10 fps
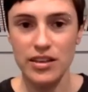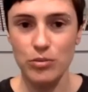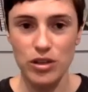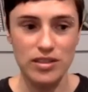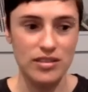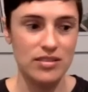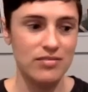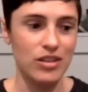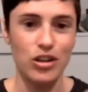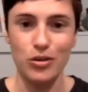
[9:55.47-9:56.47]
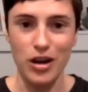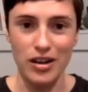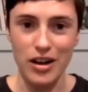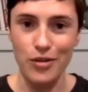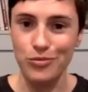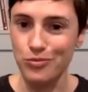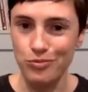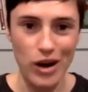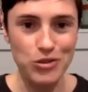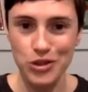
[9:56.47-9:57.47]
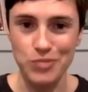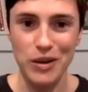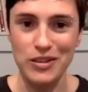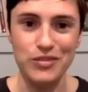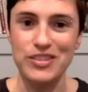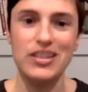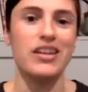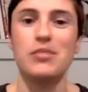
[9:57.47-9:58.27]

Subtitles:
was a retrospective study.